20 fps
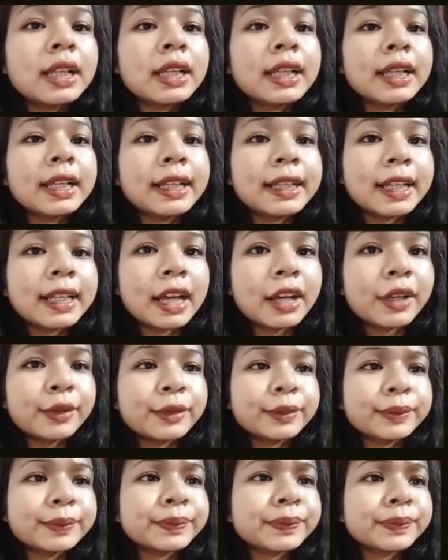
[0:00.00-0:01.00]

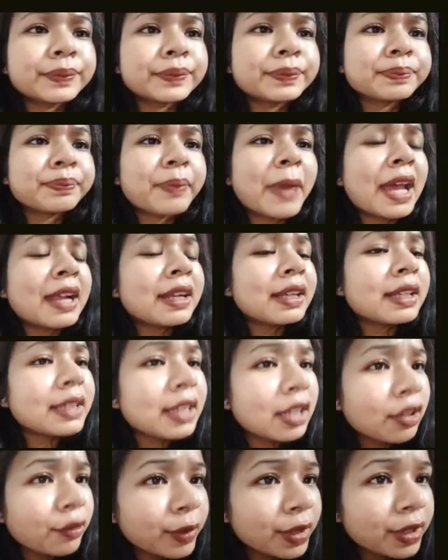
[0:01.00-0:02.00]
Now parallel
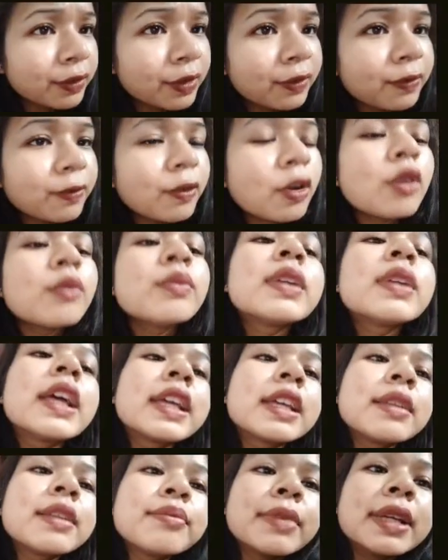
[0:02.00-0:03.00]
government were formed, like
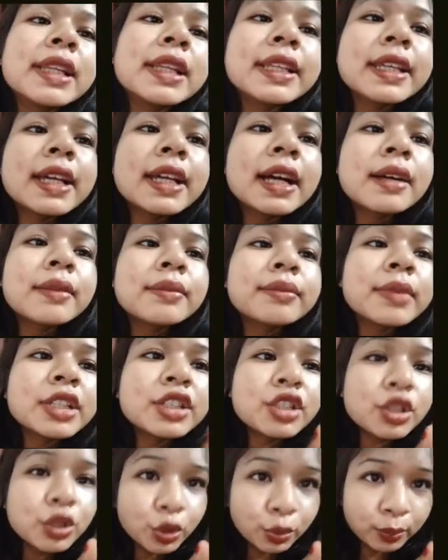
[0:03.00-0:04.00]
in Balia by
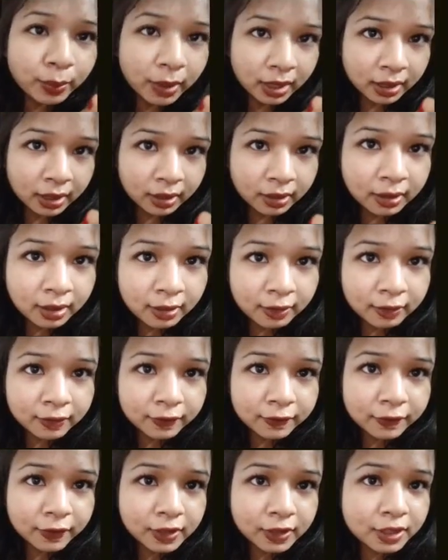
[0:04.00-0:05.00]
Chittu Pandya,
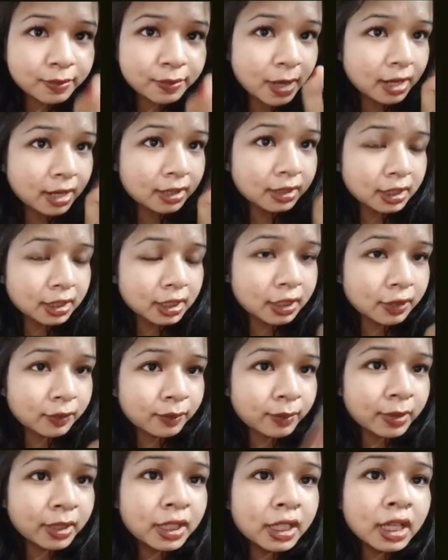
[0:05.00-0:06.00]
first parallel
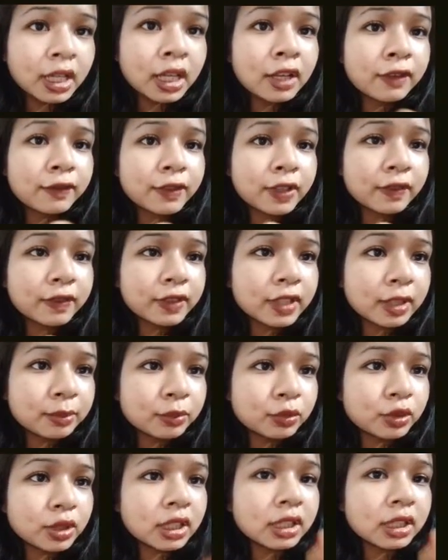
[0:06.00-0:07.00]
government. We have
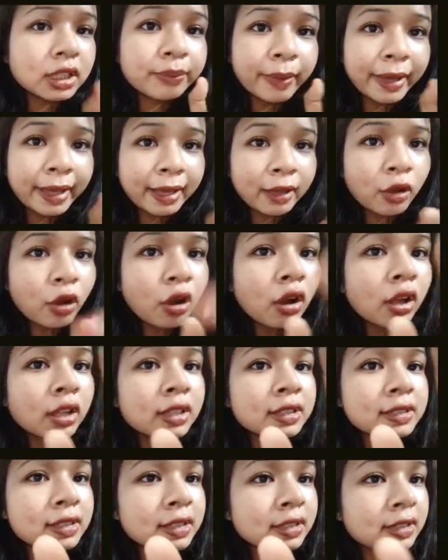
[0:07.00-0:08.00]
Tamilnadu, Bengal,
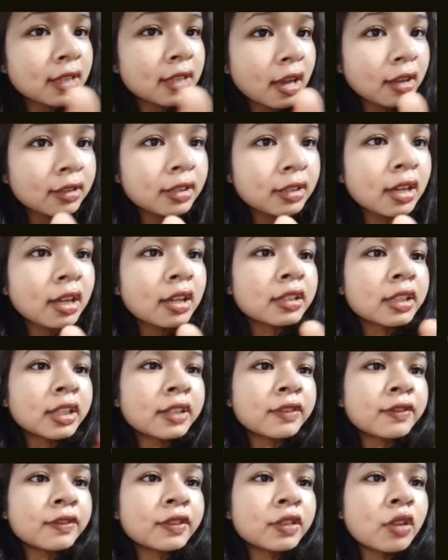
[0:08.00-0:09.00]
Satara,
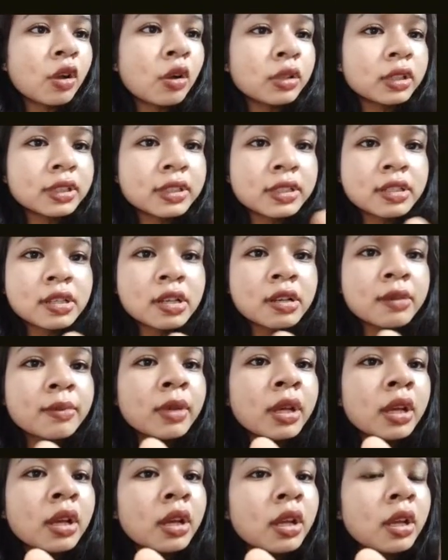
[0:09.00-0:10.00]
then longest term
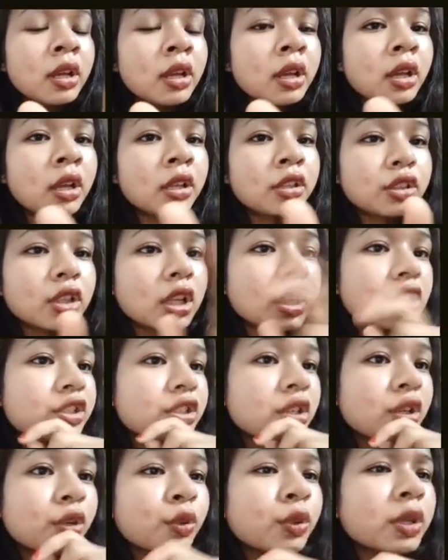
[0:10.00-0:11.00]

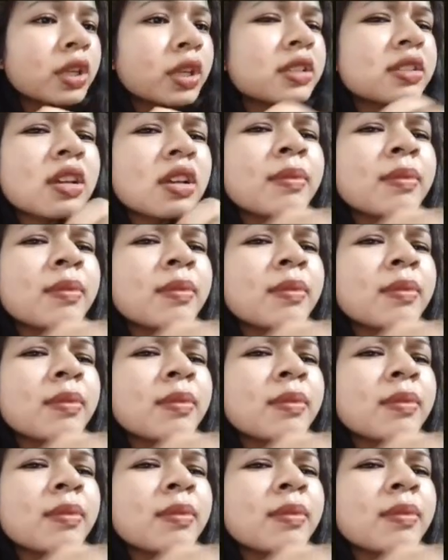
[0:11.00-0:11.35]
Talchar, Orissa.